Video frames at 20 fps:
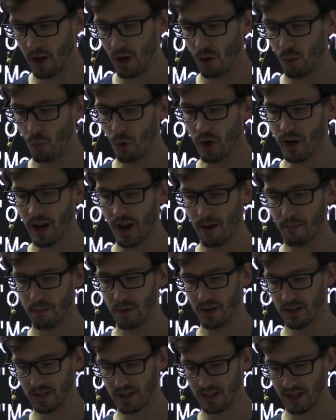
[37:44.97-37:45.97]
what
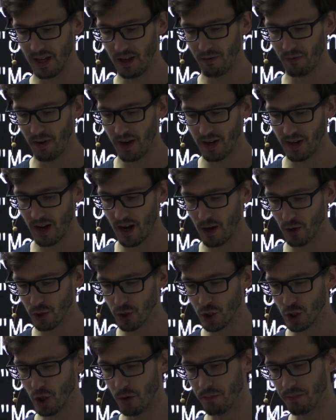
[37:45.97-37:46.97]
happens if I now
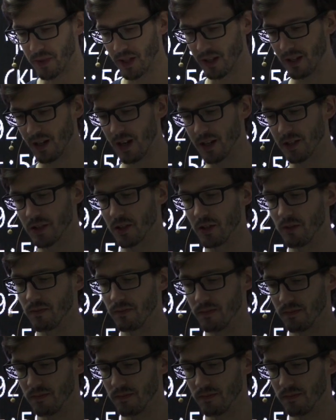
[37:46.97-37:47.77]
stop that cluster?